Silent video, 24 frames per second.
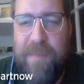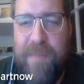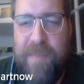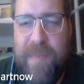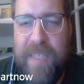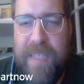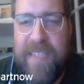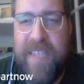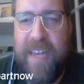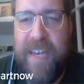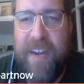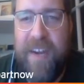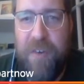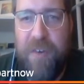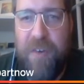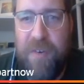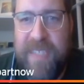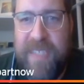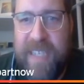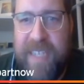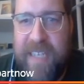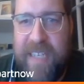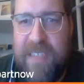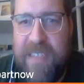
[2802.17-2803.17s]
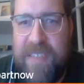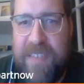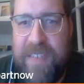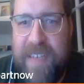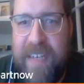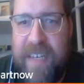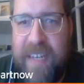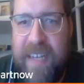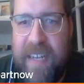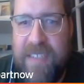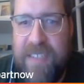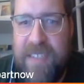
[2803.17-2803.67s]
He's got enormous hands,
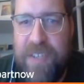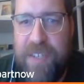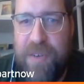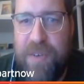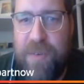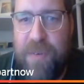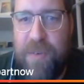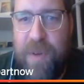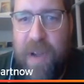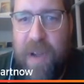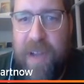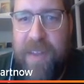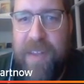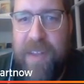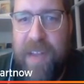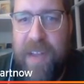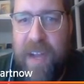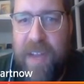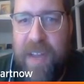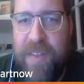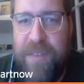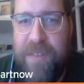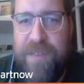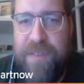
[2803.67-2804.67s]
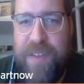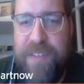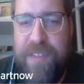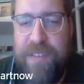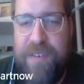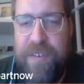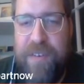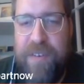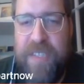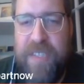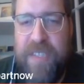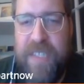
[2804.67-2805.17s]
right? And so on the free
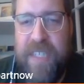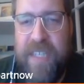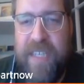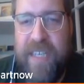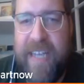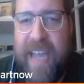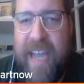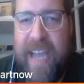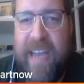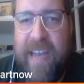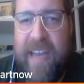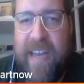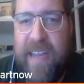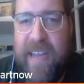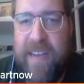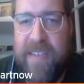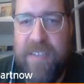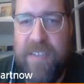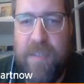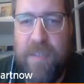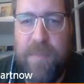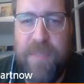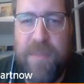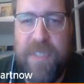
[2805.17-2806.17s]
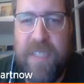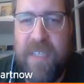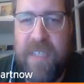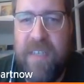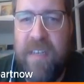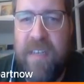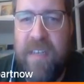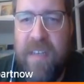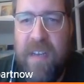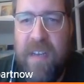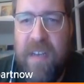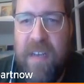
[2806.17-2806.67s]
throw, you see the guide hand is almost on